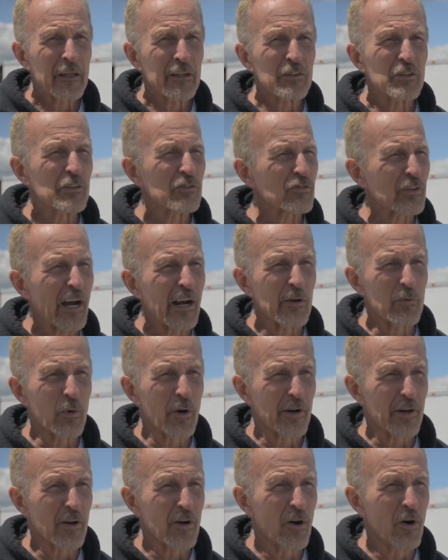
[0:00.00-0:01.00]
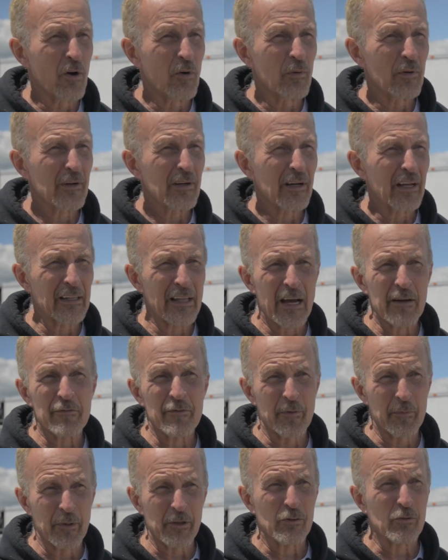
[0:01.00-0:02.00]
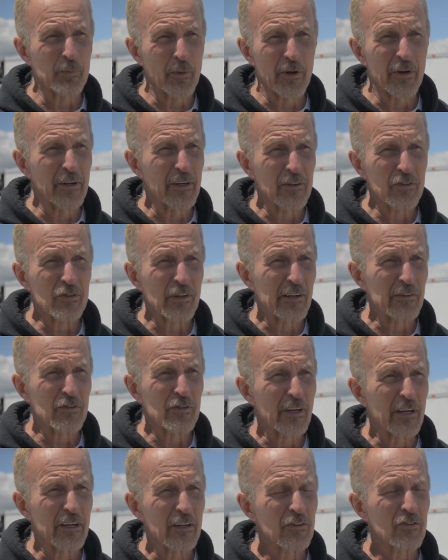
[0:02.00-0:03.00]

decide where to go, a lot from experience, I'd say.